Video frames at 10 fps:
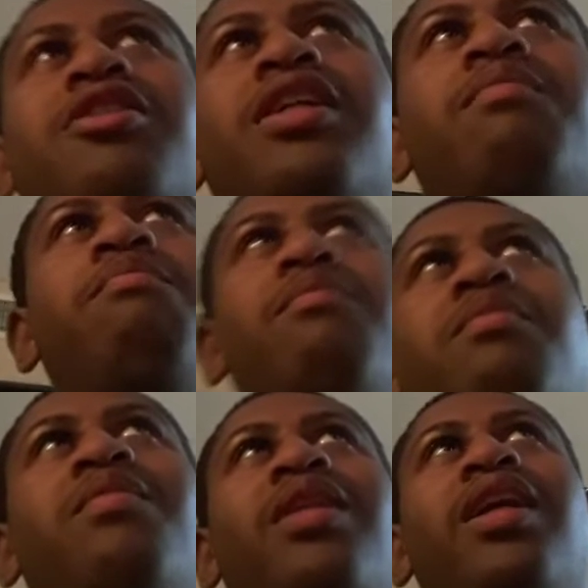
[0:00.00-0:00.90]
trying to
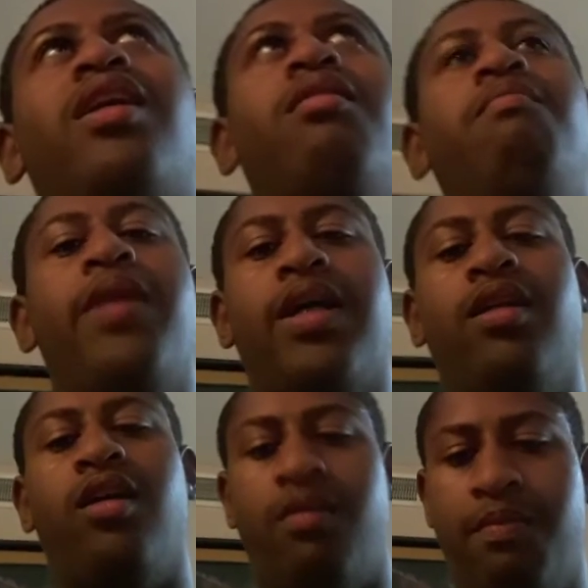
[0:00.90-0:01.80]
make it
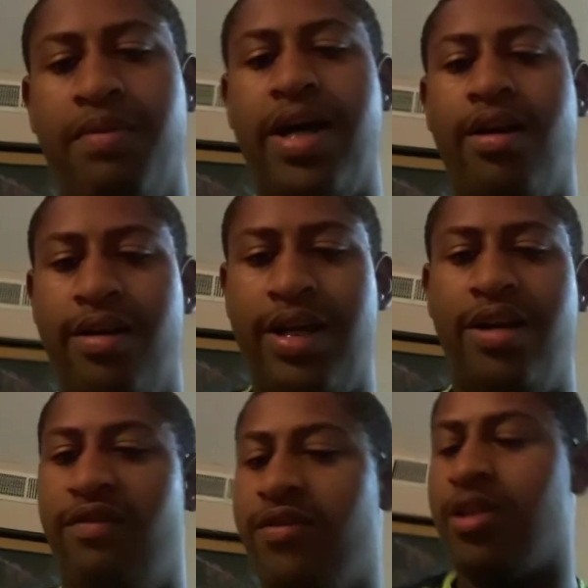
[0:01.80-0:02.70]
look better
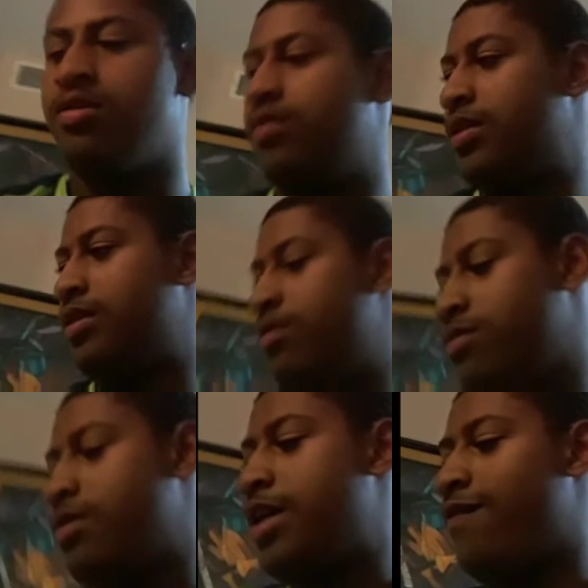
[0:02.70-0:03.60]
than the first one.
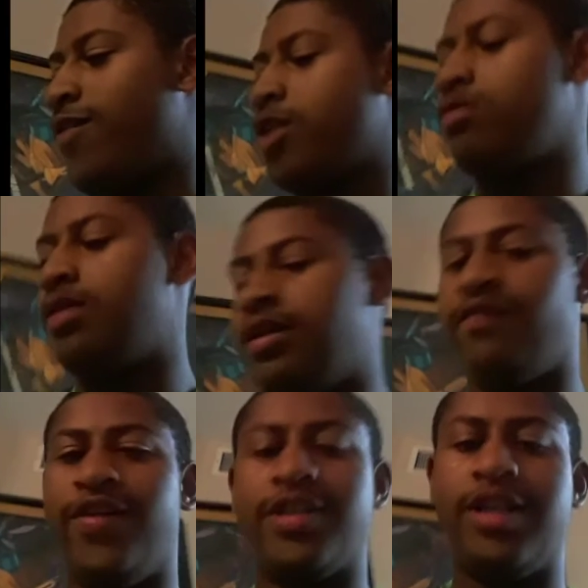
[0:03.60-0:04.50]
And the
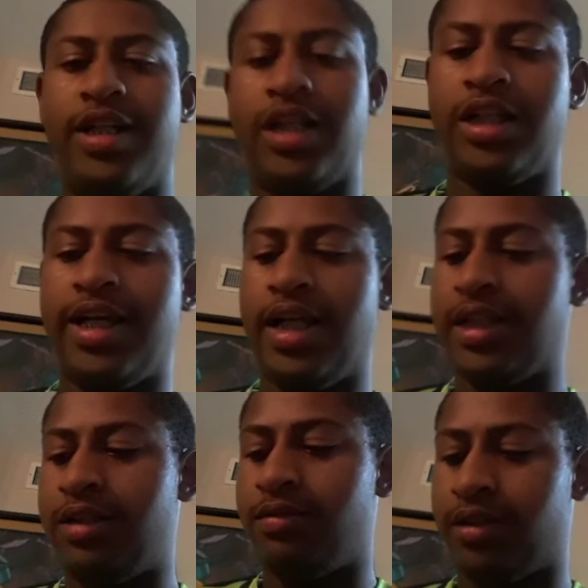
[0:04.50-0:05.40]
first Guardians of the
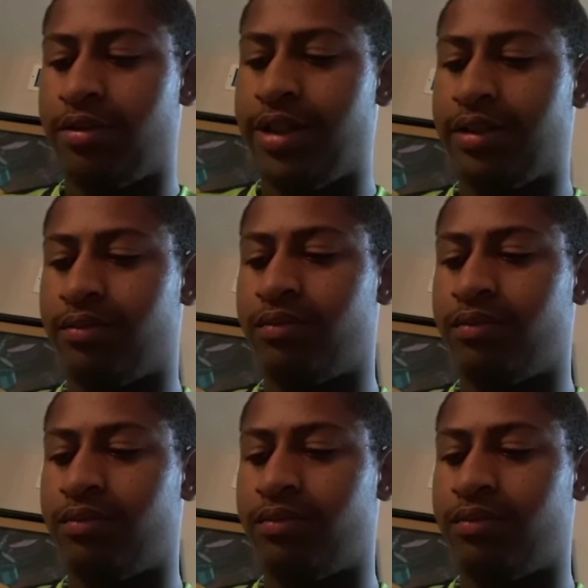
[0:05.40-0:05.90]
Galaxy was great.